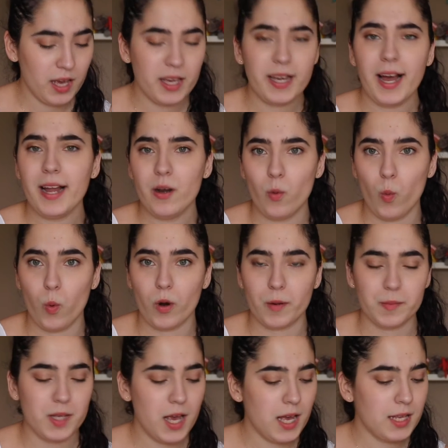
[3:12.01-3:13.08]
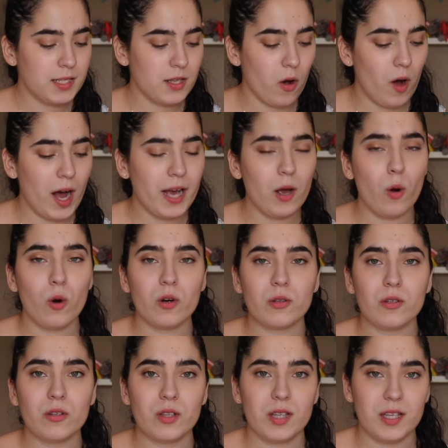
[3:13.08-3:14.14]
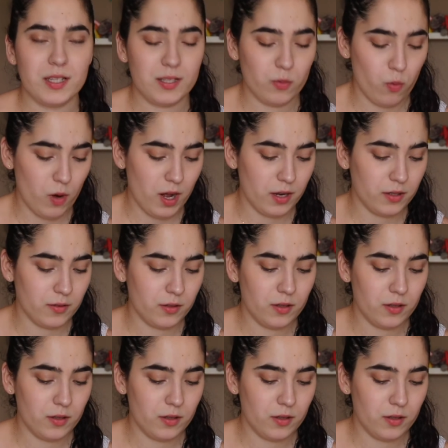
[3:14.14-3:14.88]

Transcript: kind of warm. So I ordered this one